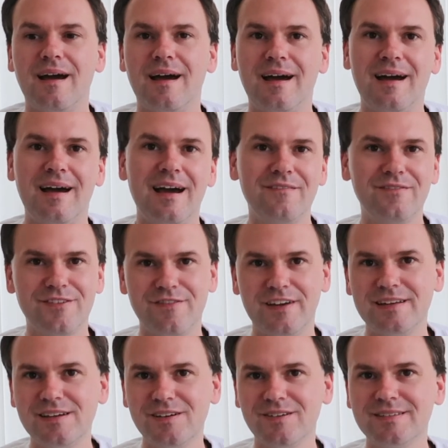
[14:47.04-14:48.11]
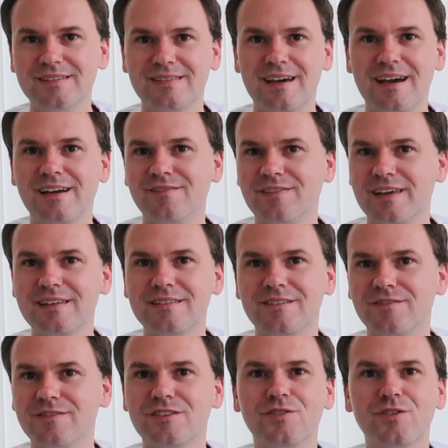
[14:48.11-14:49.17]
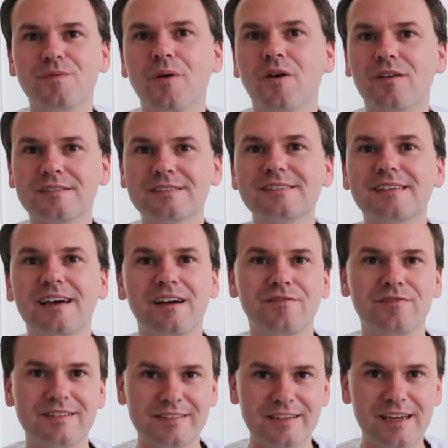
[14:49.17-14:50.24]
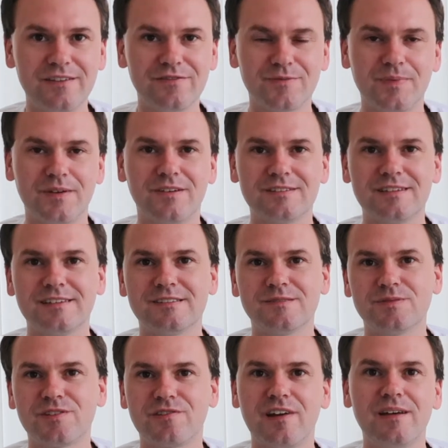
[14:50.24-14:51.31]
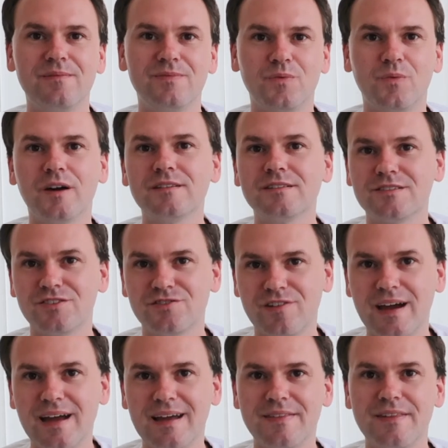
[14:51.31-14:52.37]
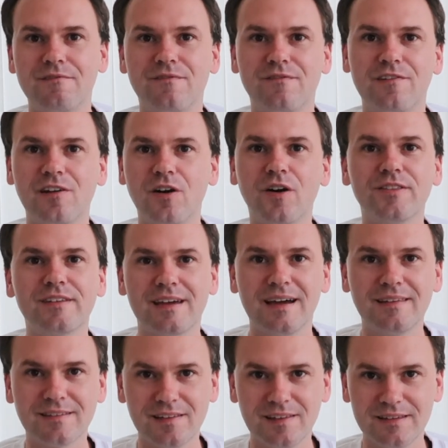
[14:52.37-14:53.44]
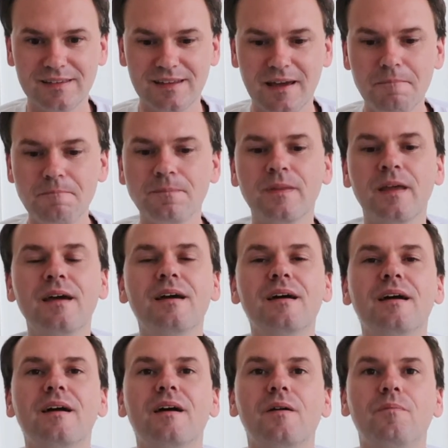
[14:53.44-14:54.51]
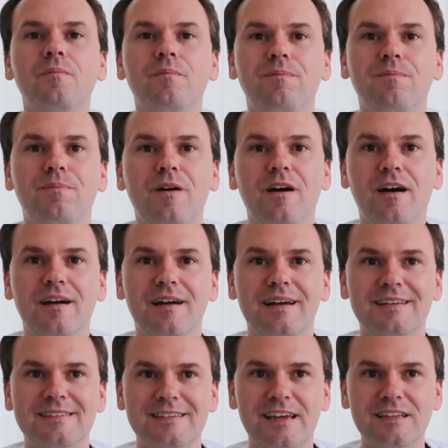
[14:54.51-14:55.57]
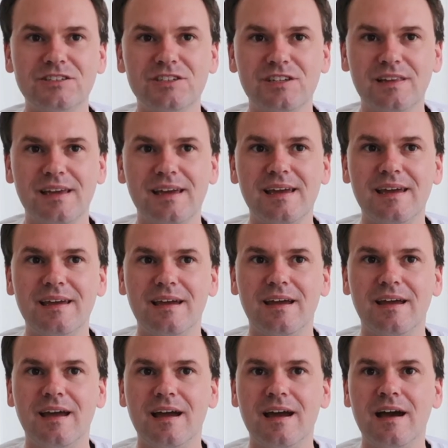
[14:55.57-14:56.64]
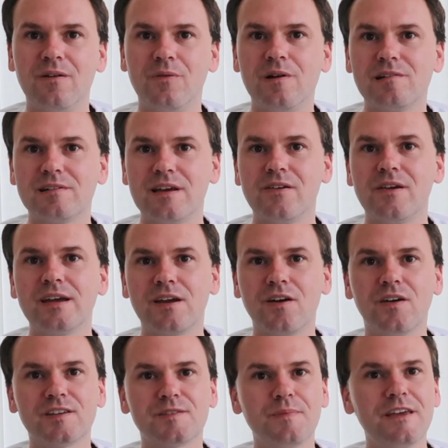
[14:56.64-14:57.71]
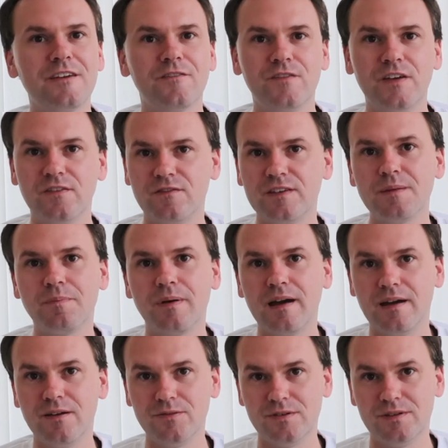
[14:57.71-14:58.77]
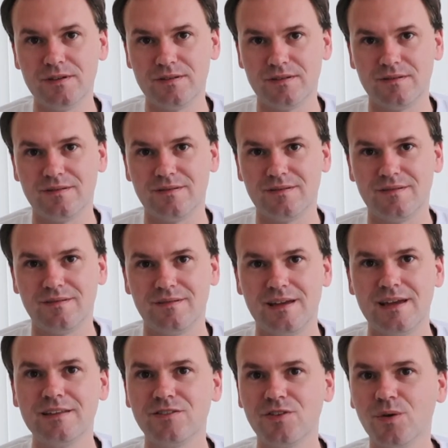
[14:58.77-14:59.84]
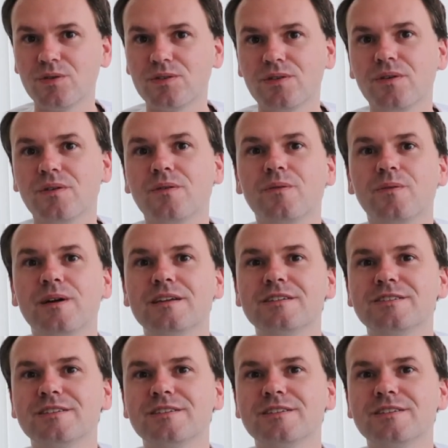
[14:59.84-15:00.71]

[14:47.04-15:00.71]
I have the videos that I've linked of the 2 boxes that I've received because I subscribed once to try it and then forgot to cancel it in time. But essentially, I worked out it cost me £50 in total, which